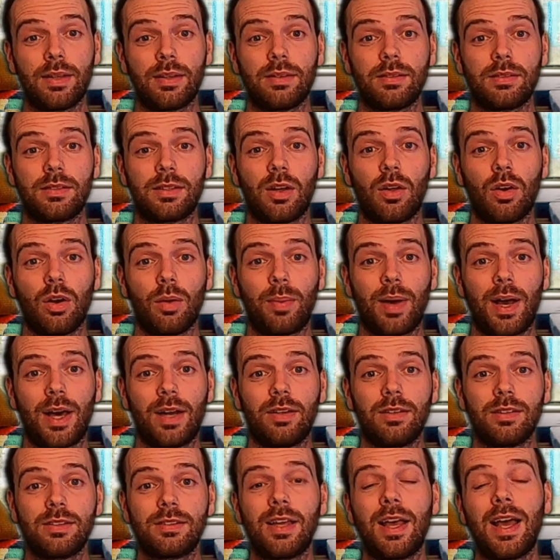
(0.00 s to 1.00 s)
the solar
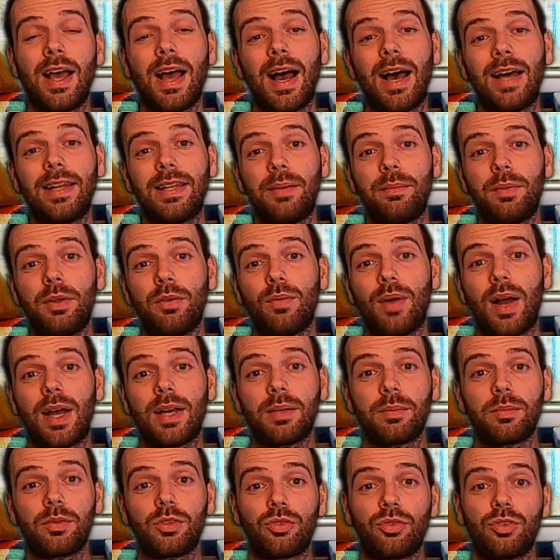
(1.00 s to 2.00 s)
panels and then we ran
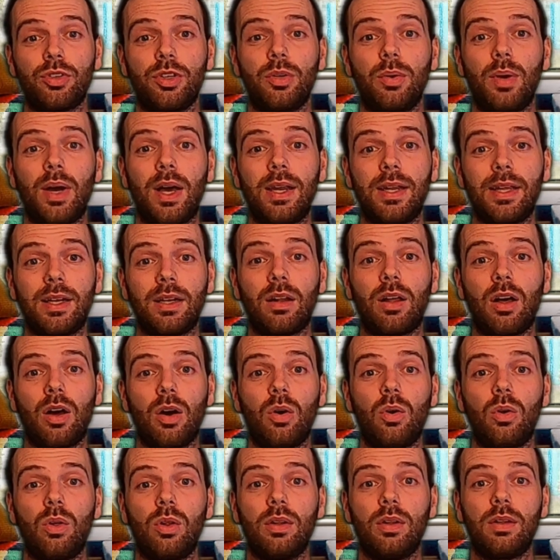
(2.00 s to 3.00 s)
them through a little
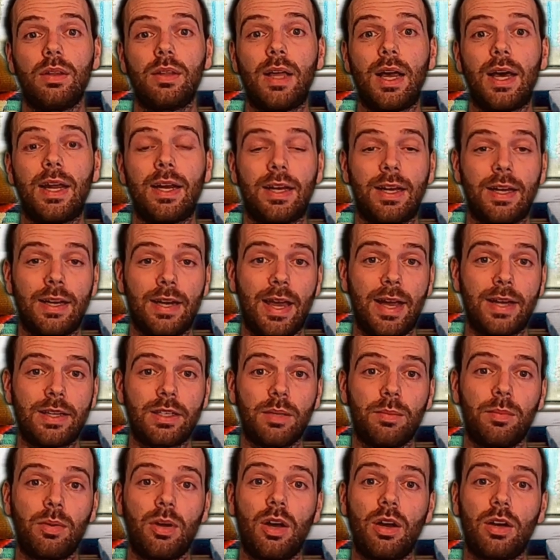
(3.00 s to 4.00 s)
hole and a
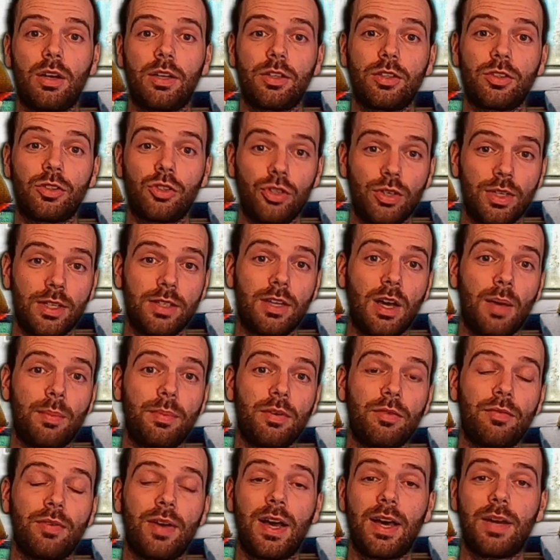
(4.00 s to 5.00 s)
connector block through the top of
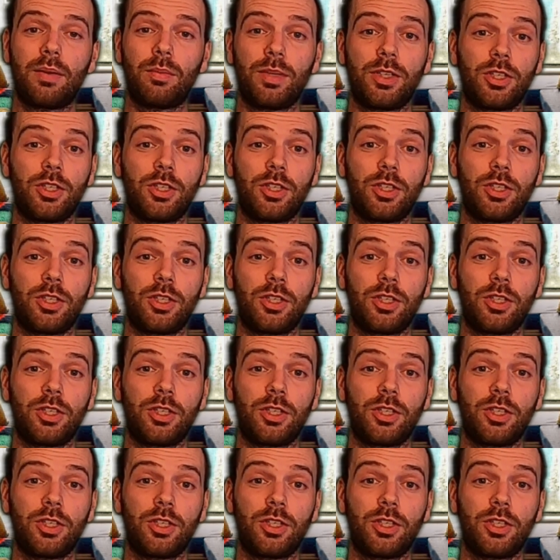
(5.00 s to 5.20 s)
the van,